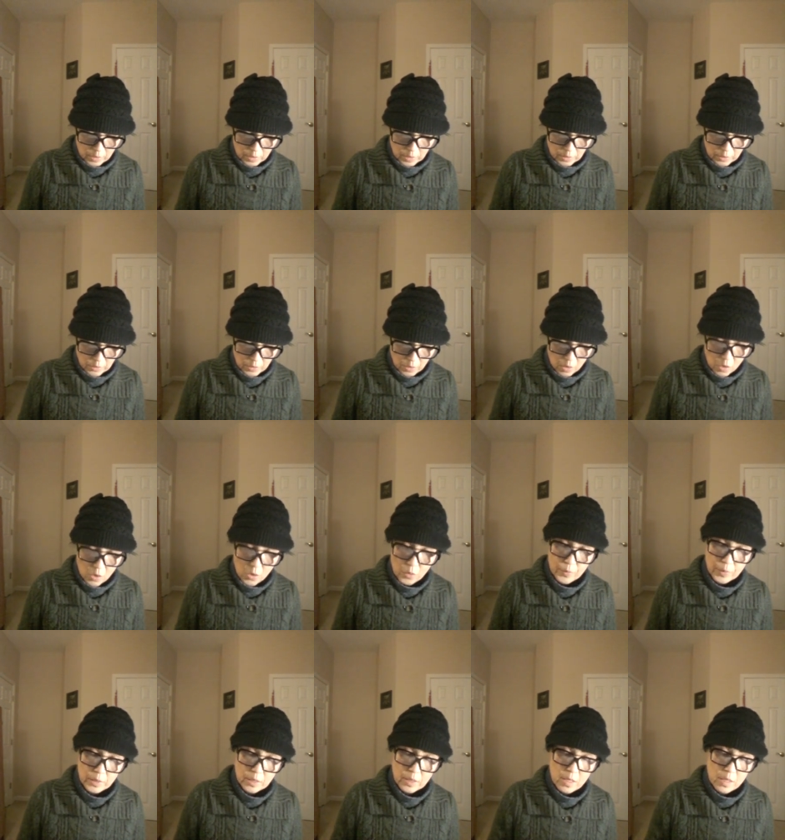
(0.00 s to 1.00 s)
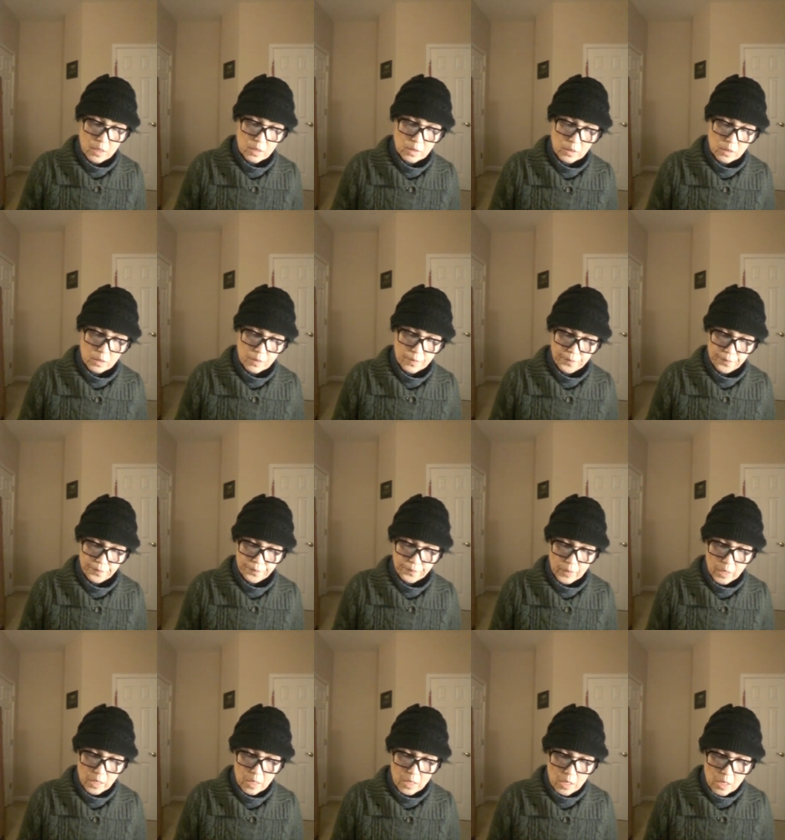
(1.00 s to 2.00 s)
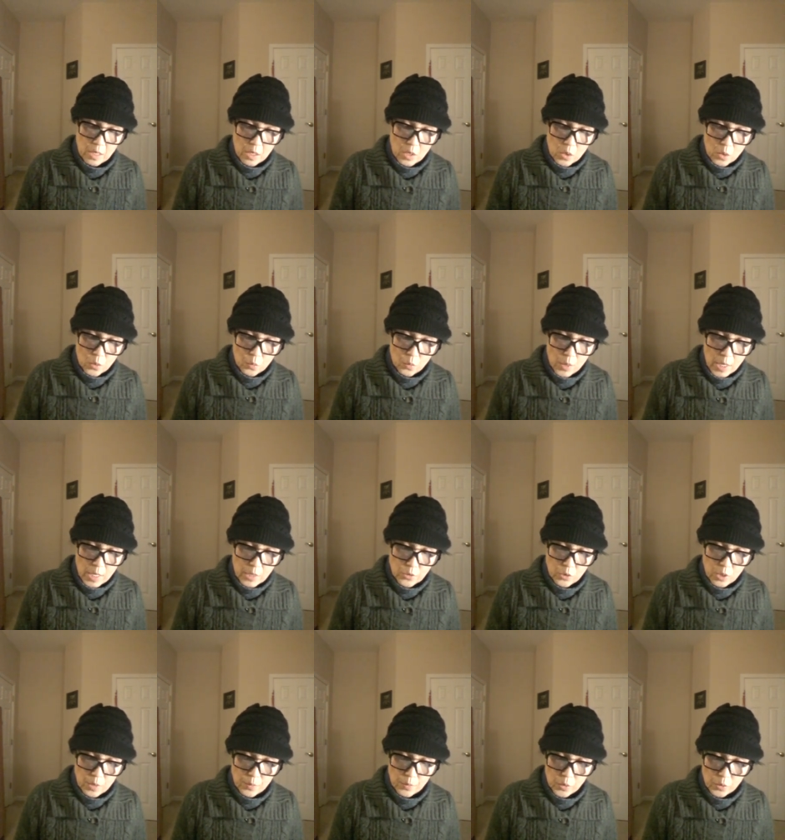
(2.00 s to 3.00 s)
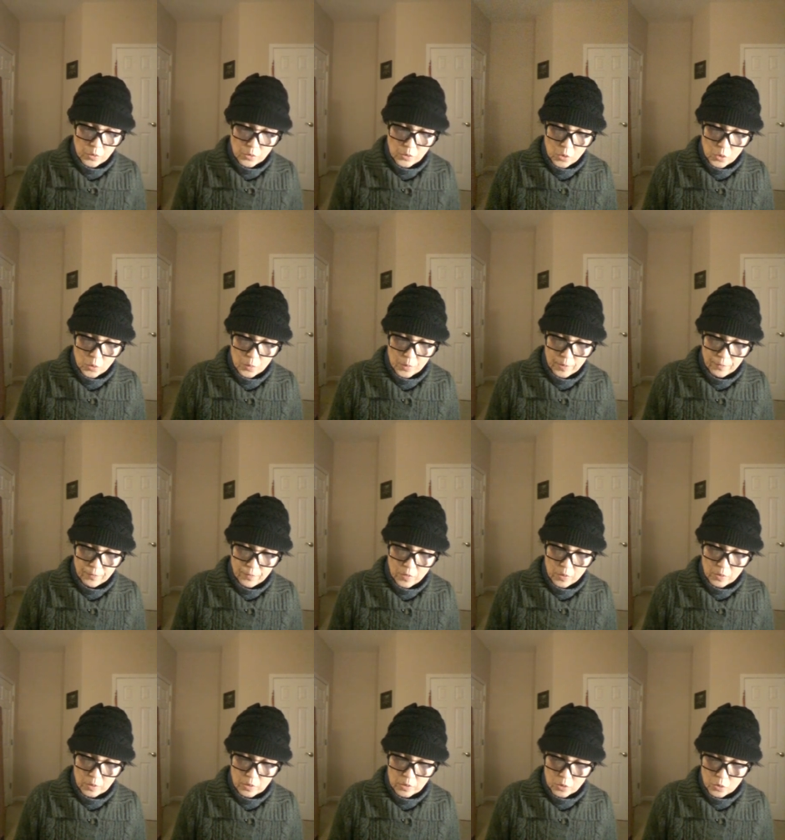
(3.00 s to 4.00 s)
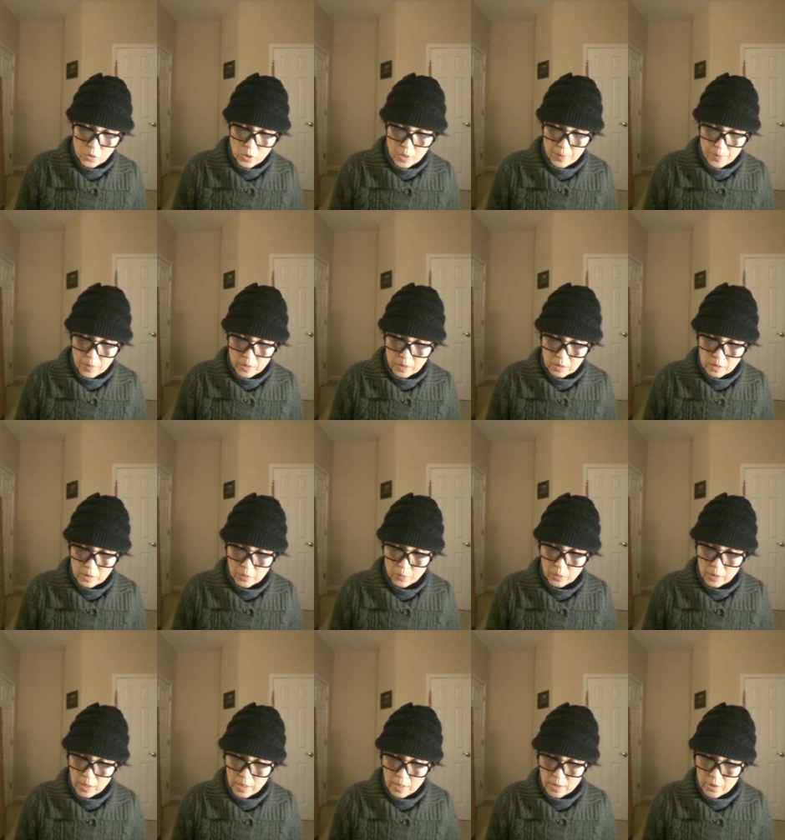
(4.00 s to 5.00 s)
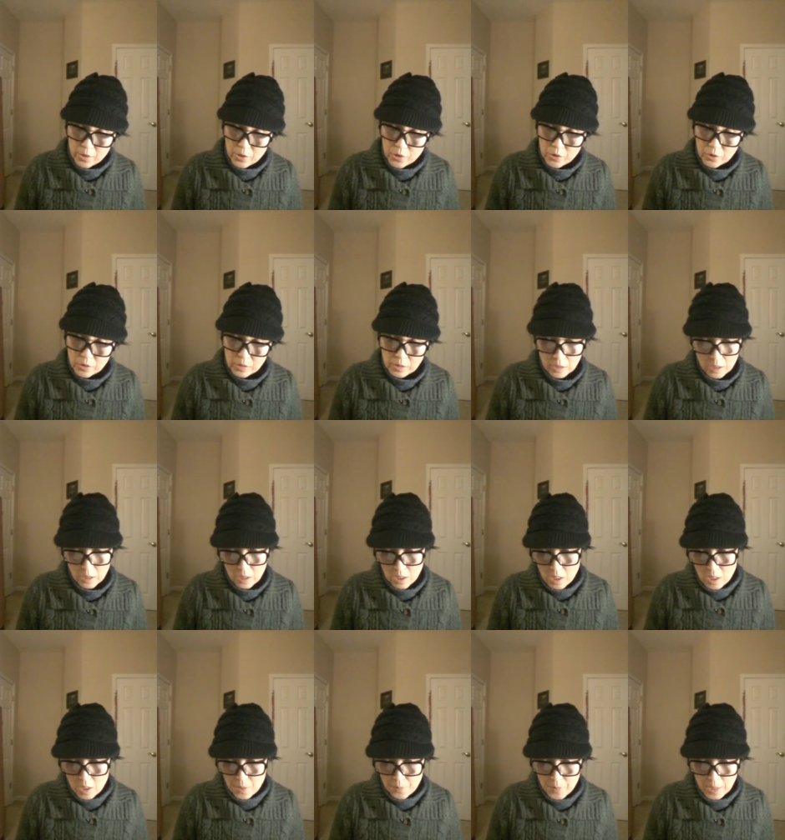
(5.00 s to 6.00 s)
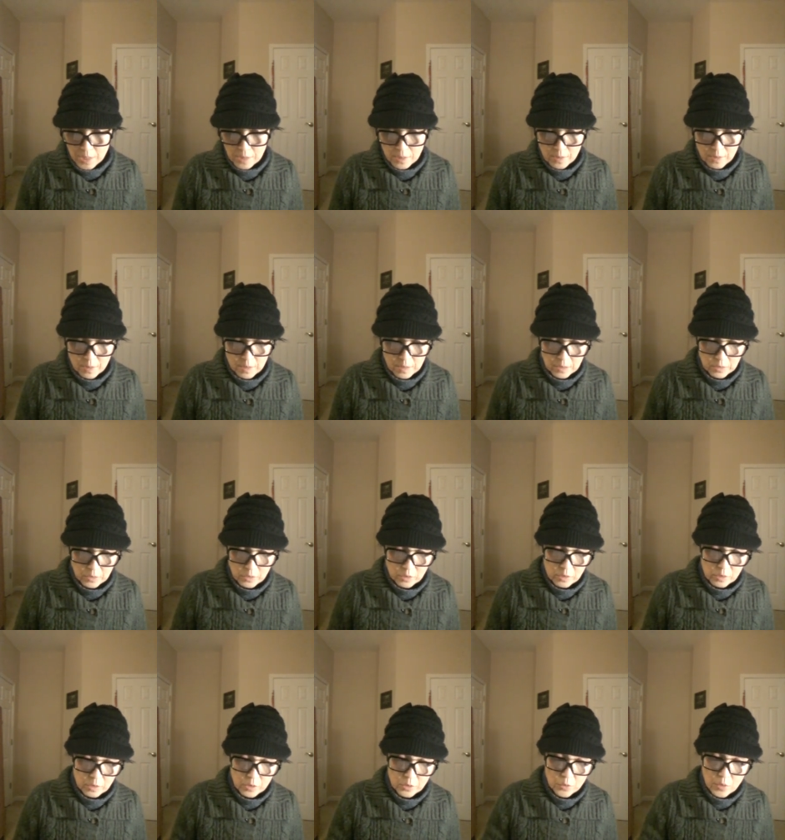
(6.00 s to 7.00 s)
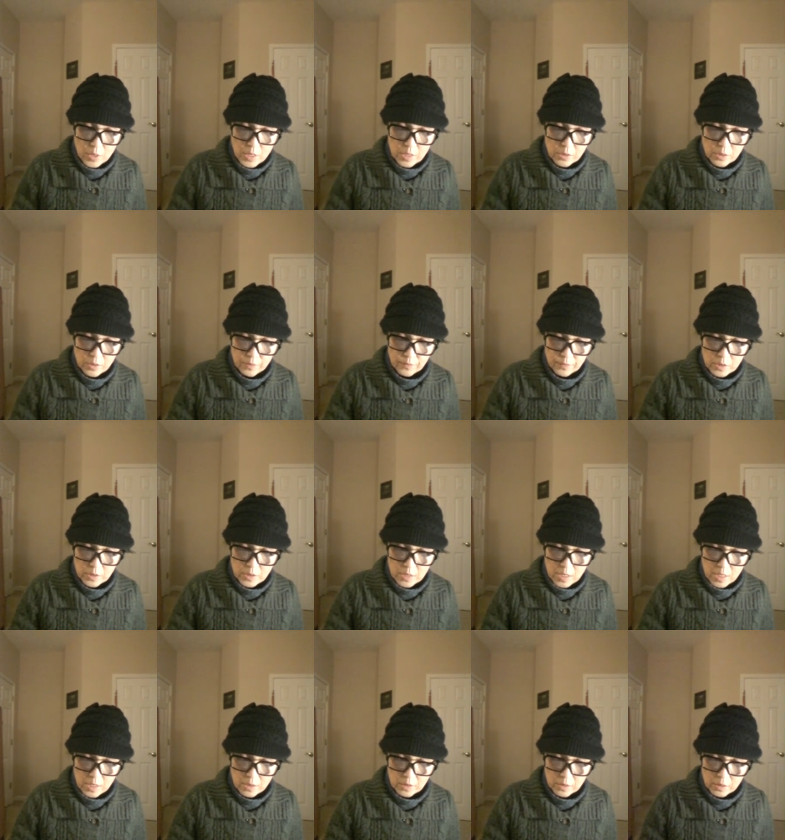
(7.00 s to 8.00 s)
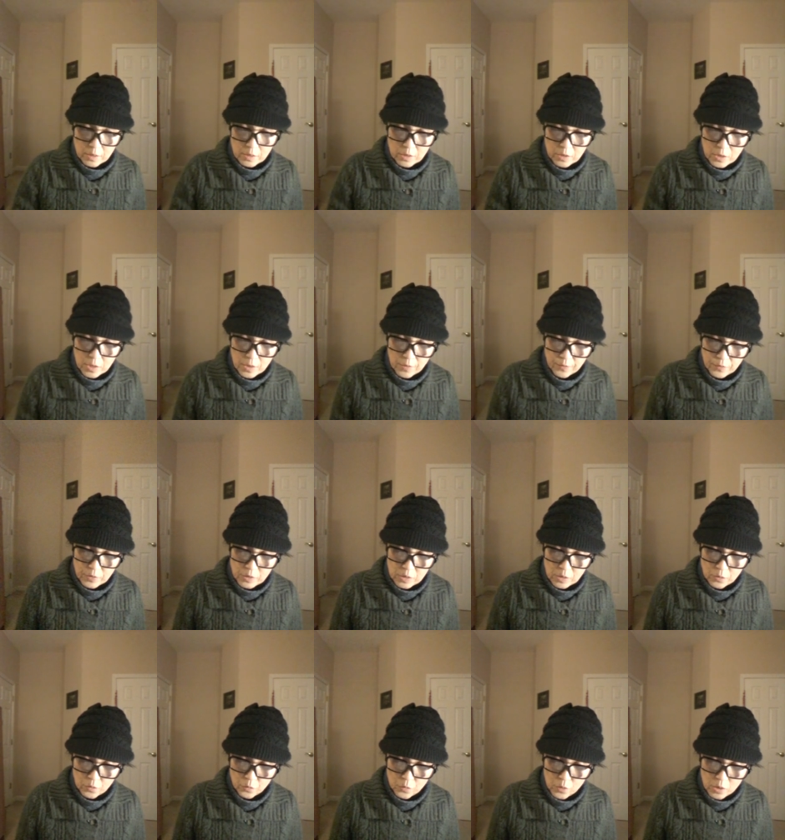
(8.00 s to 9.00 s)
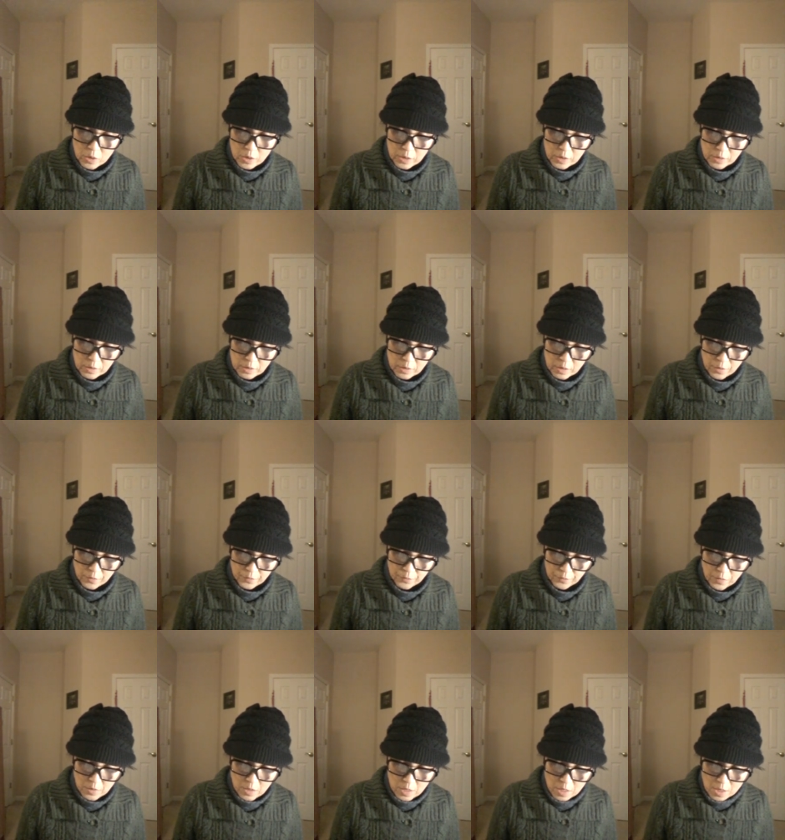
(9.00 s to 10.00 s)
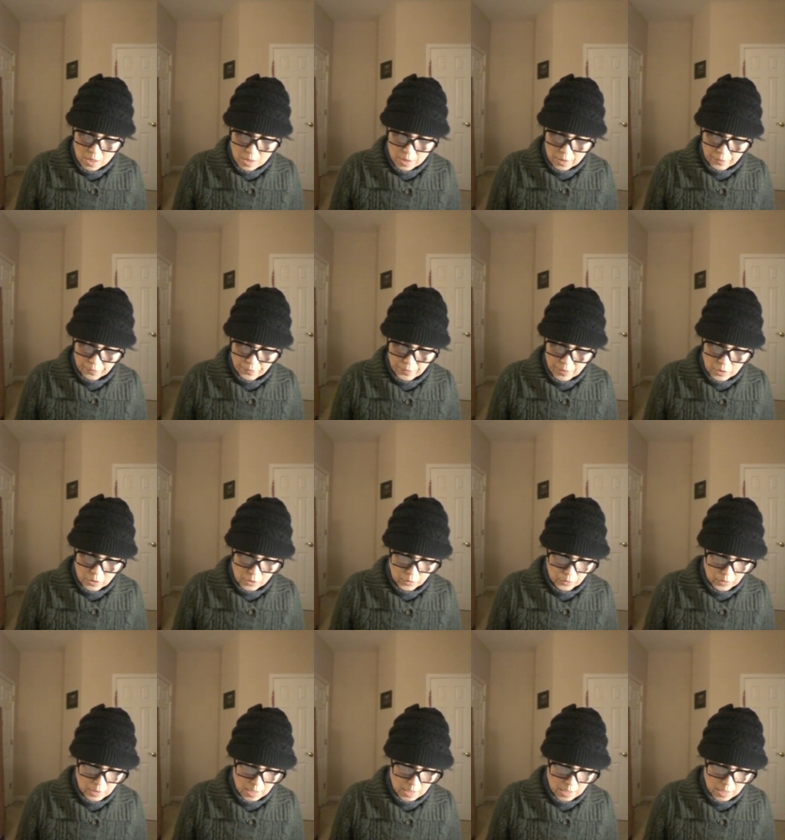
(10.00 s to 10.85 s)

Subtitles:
it all begins? Why tremble so before the trumpet blares? Many things, the ruins of the days and the shifting works of fickle